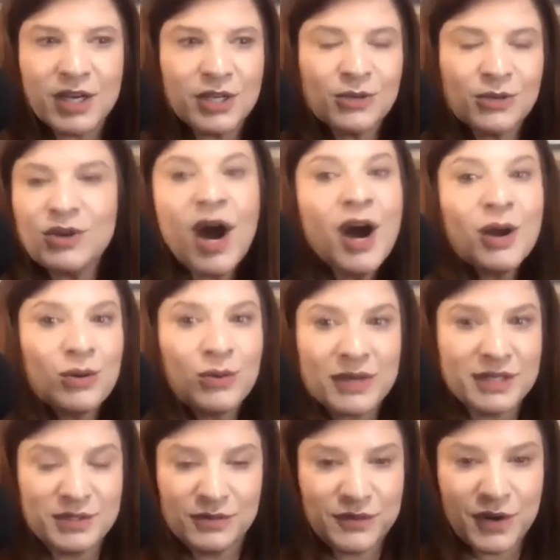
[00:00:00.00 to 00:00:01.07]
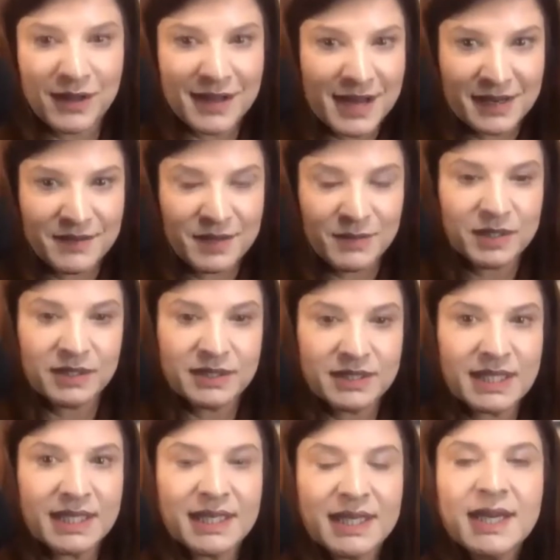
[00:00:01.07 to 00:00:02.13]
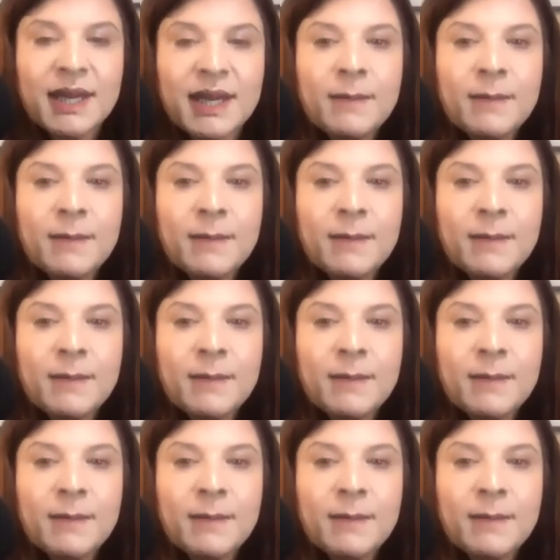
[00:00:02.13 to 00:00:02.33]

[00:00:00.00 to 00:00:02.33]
and you're not going to fall out of the building,